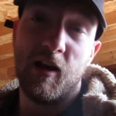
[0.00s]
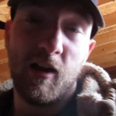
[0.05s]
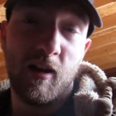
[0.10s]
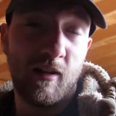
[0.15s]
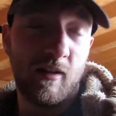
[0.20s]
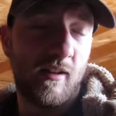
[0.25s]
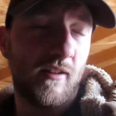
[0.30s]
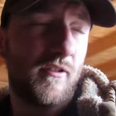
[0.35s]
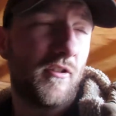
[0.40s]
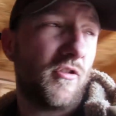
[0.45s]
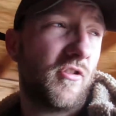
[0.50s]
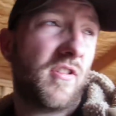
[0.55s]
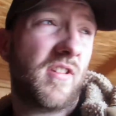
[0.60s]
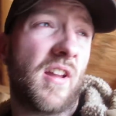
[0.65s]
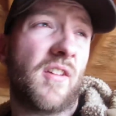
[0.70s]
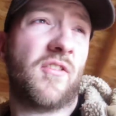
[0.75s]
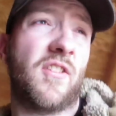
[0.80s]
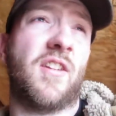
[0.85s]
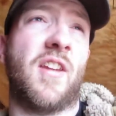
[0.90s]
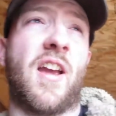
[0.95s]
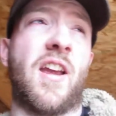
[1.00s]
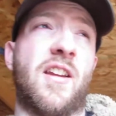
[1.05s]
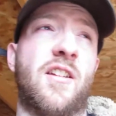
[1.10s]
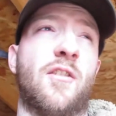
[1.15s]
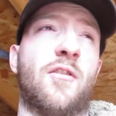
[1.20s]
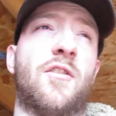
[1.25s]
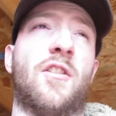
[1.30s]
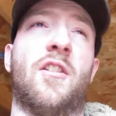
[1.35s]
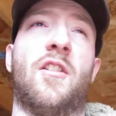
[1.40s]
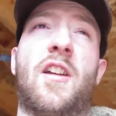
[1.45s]
I guess I'll just have to
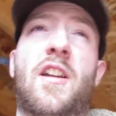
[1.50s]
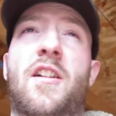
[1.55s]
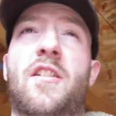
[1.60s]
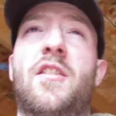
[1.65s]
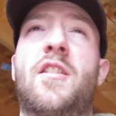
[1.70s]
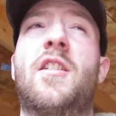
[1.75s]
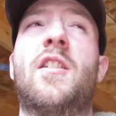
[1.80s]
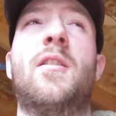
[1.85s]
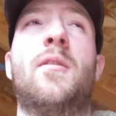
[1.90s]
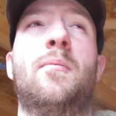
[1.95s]
diagnose it later.